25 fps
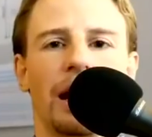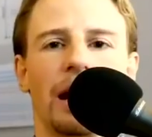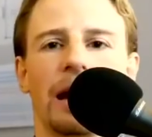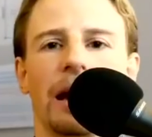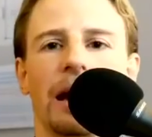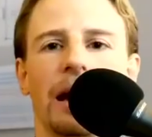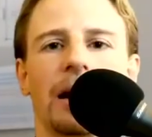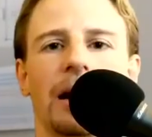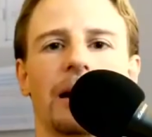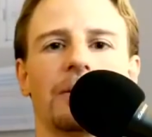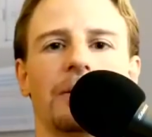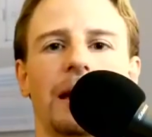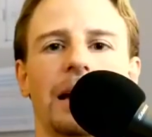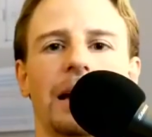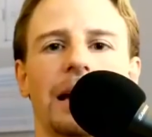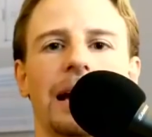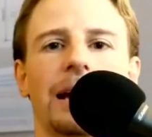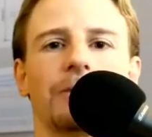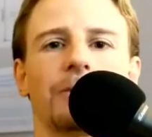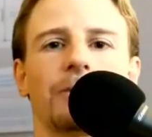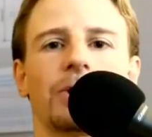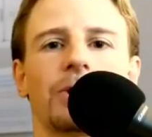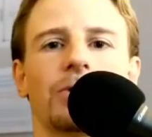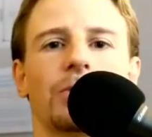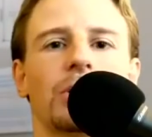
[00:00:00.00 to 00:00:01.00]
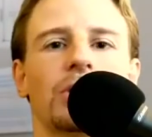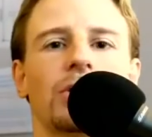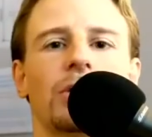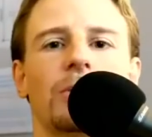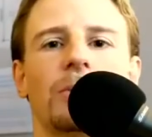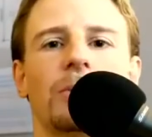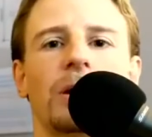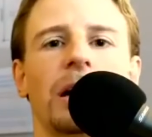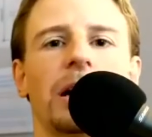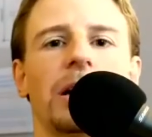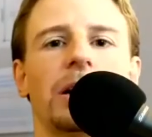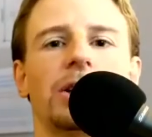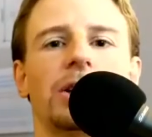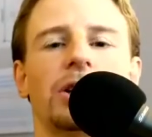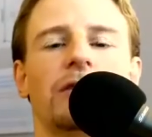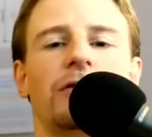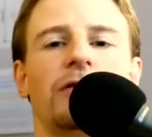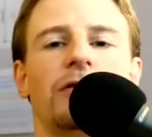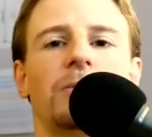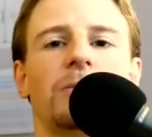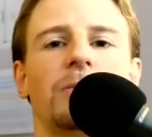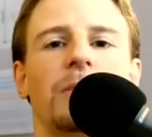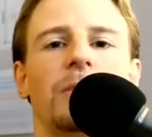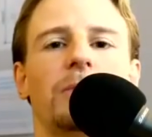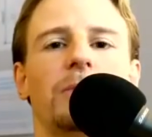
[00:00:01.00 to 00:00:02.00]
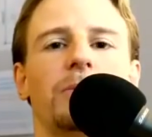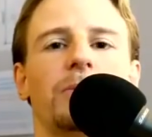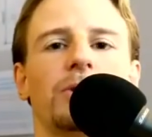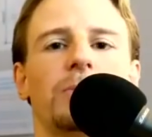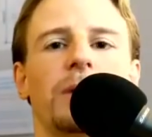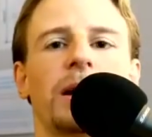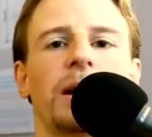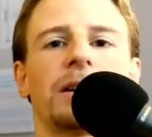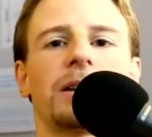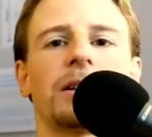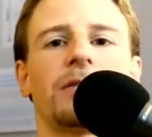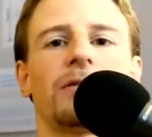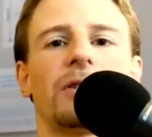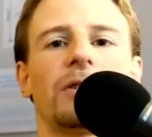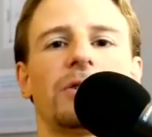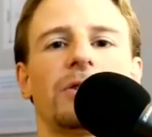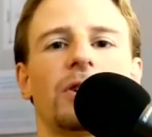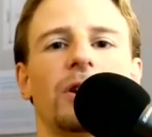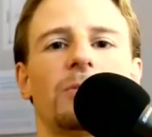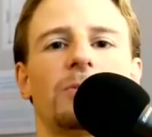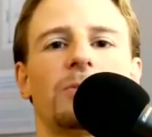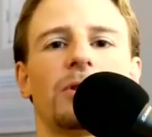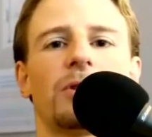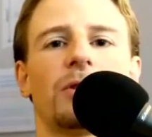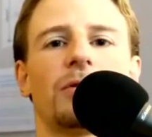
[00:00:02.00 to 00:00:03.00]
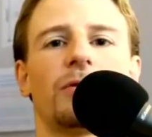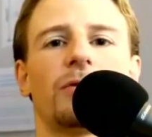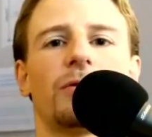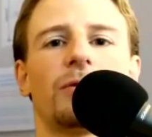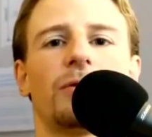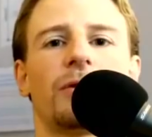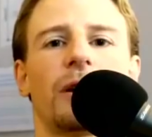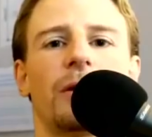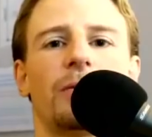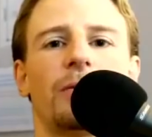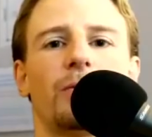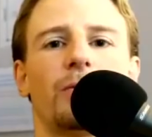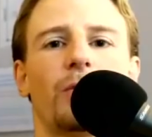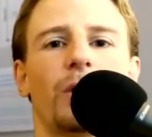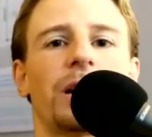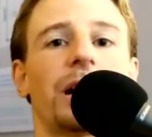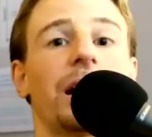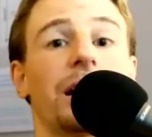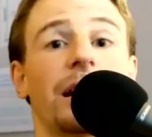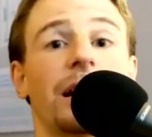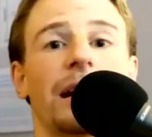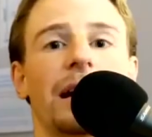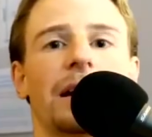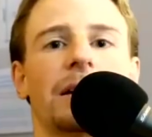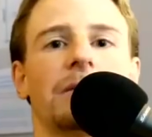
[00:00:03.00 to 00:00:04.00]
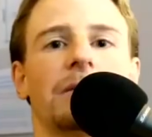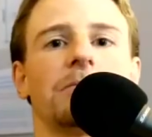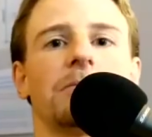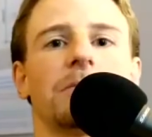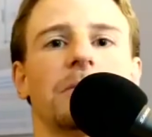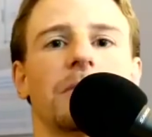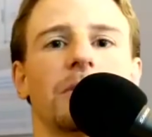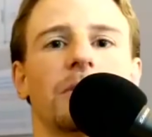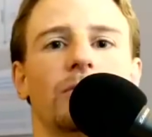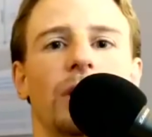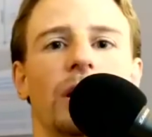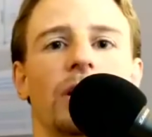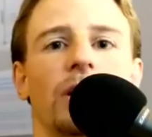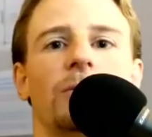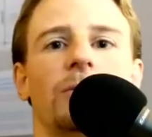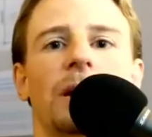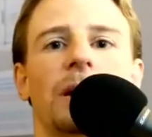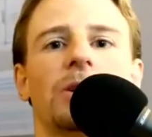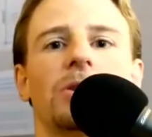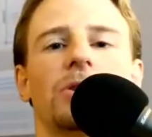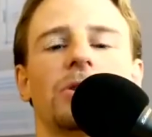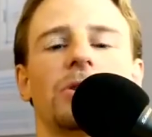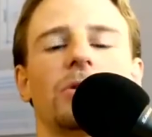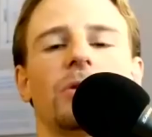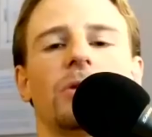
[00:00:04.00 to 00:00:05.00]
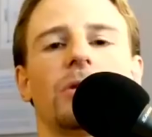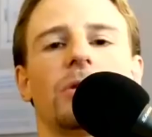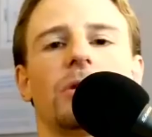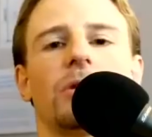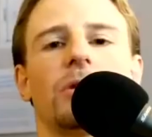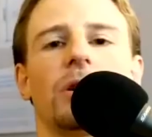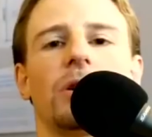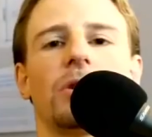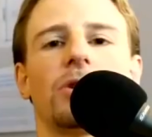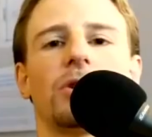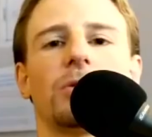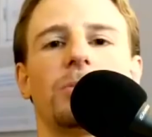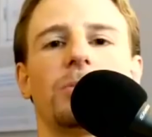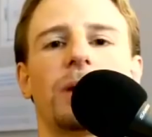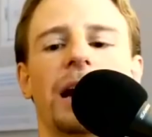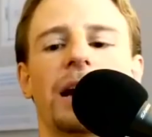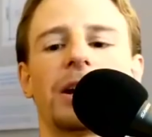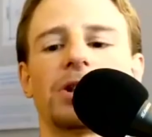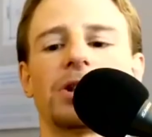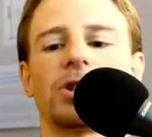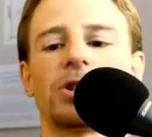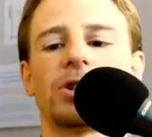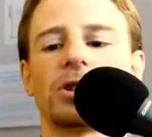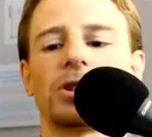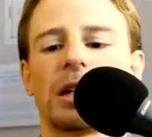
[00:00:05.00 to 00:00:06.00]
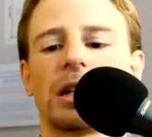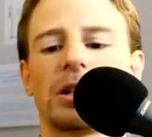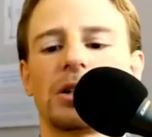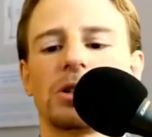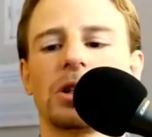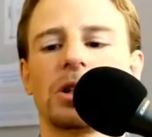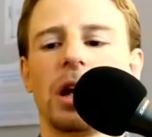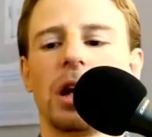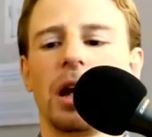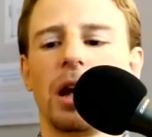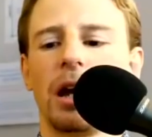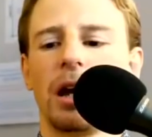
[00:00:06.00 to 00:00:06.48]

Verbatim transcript: uh, again, which, which completely shifted my perspective in terms of um, what I can recommend to, uh, to patients and